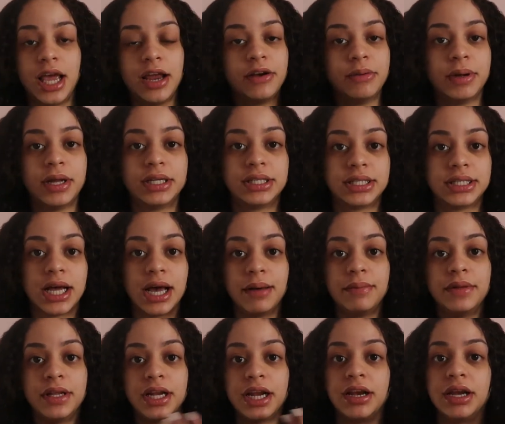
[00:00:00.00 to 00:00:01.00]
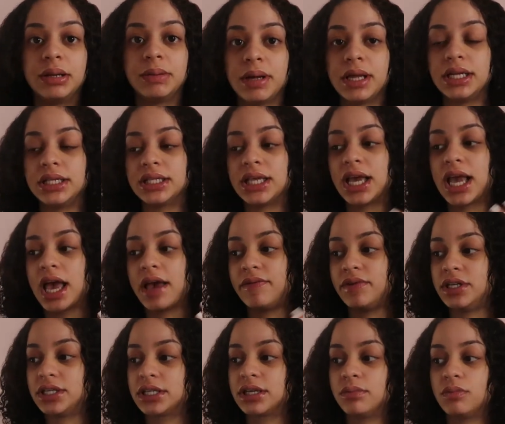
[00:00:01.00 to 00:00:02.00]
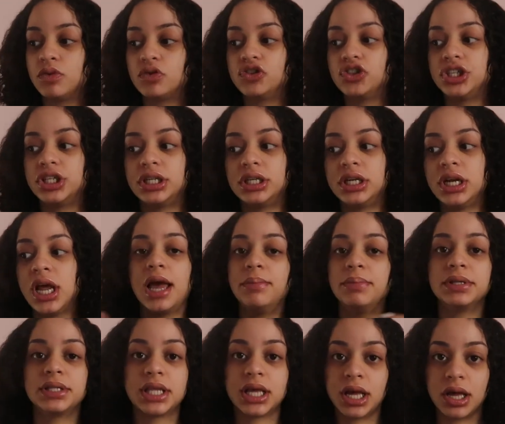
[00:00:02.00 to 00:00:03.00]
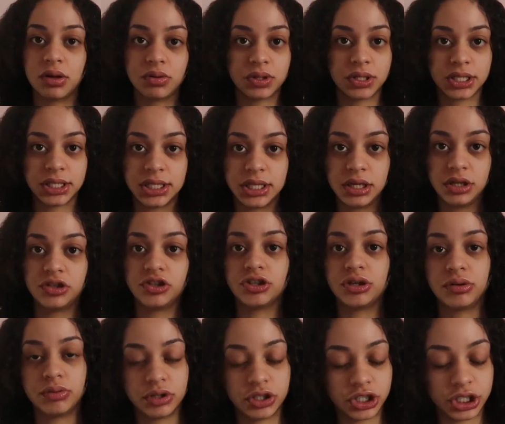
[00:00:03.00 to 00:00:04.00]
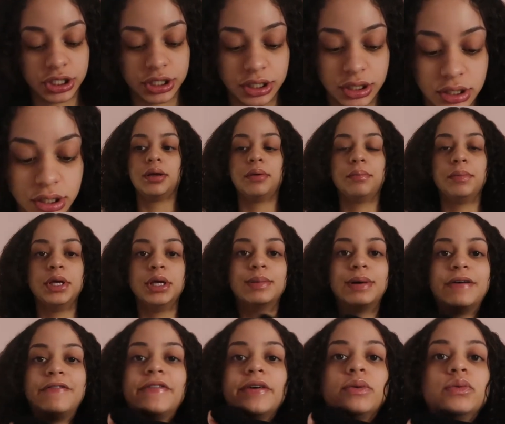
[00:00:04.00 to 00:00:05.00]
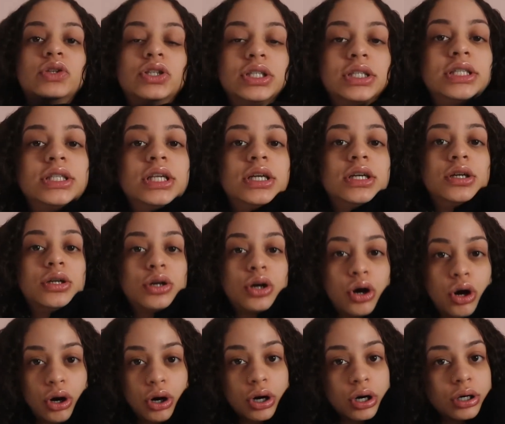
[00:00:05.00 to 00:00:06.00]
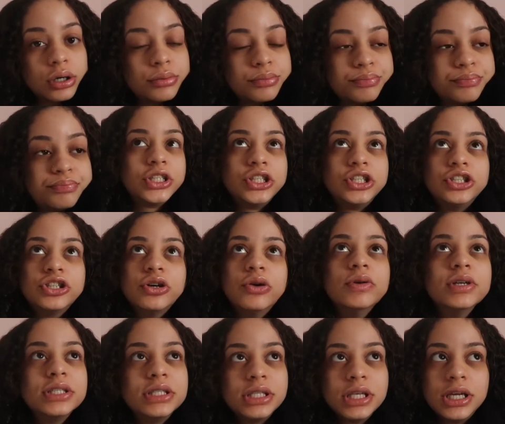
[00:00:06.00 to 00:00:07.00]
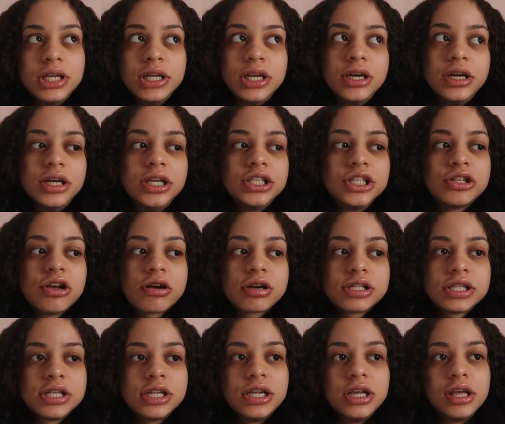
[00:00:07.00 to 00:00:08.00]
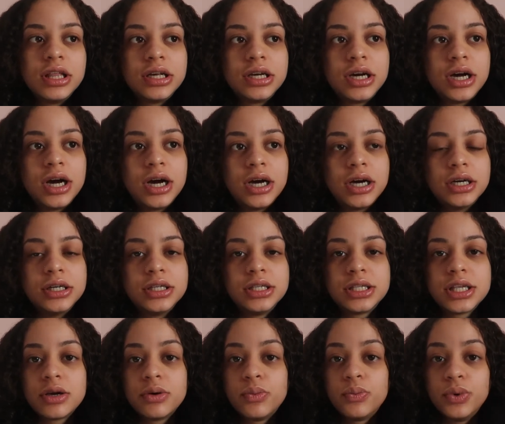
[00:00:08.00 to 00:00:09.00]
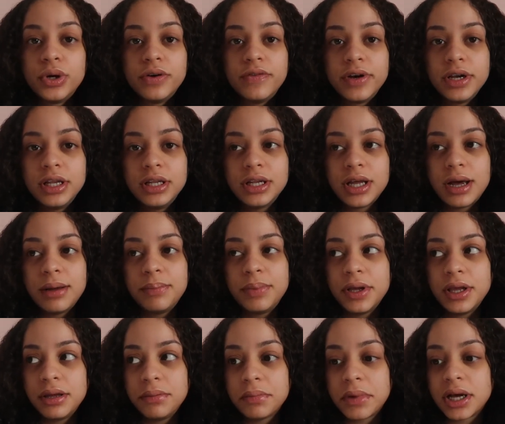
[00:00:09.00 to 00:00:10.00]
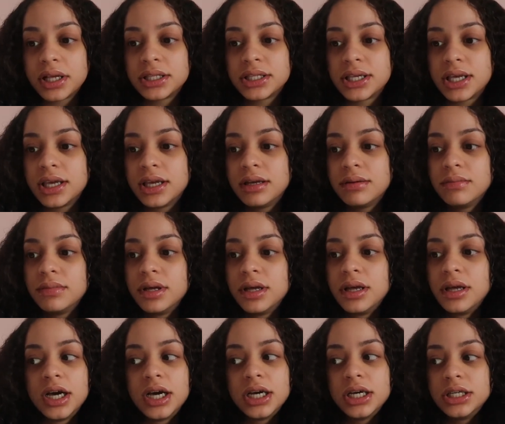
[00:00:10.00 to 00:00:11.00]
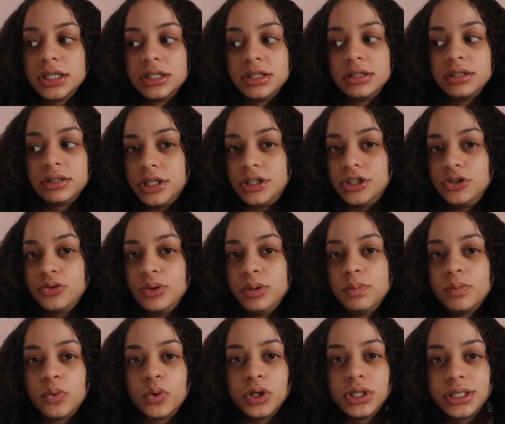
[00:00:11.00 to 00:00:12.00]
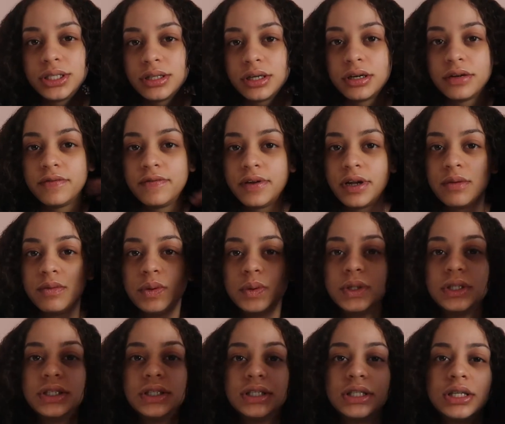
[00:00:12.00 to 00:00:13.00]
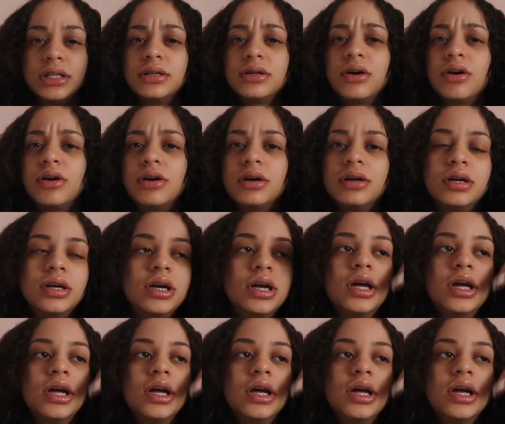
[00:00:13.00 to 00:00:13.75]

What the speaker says: everybody stopped and everybody's like having this commotion, hype as hell to see Joe and shit. Me and my friend were just sitting in the car. Joe was sitting there, he's talking to the other guys. We're really not paying mind to him because they're doing boy stuff. Like, we was just in the car.